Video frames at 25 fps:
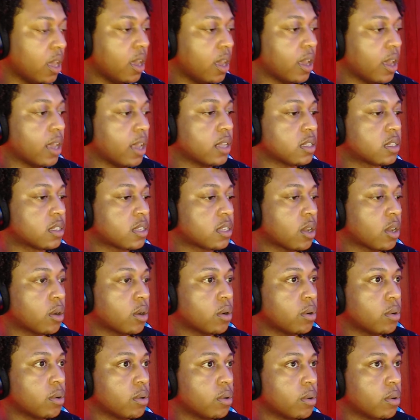And
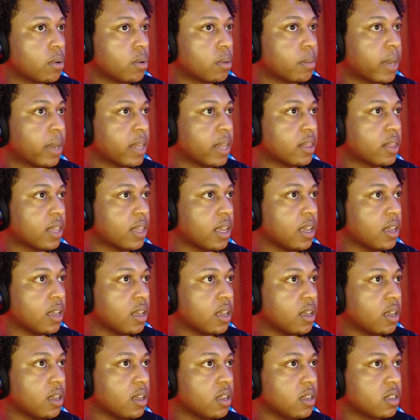so my thing
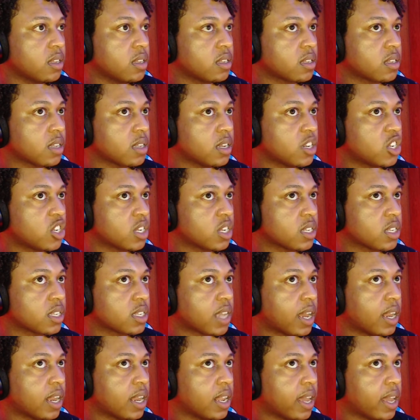is, it's just
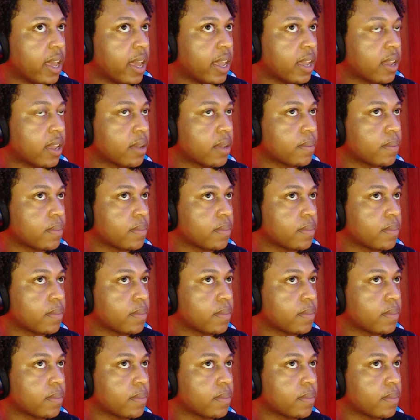kind of like,